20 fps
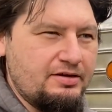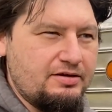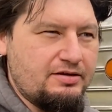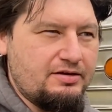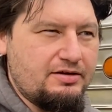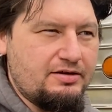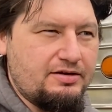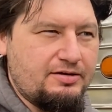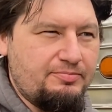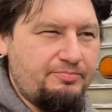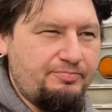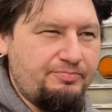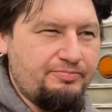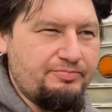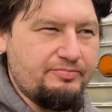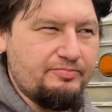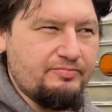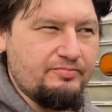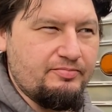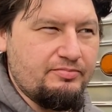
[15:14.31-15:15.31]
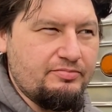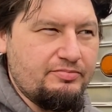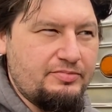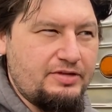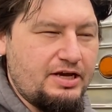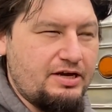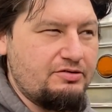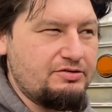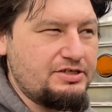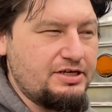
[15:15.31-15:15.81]

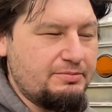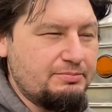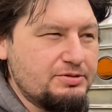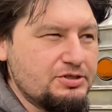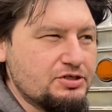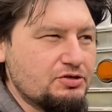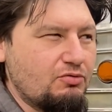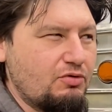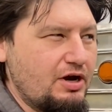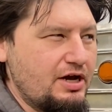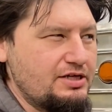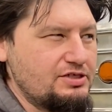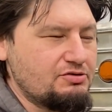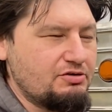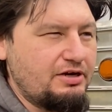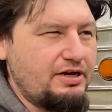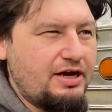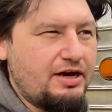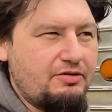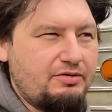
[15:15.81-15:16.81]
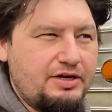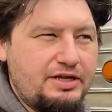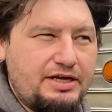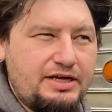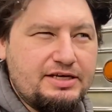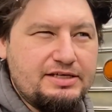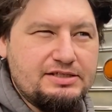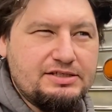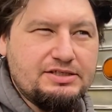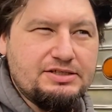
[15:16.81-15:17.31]
Now, temperature wise right now, it
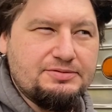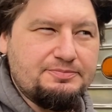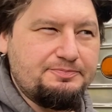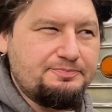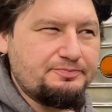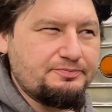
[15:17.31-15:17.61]
is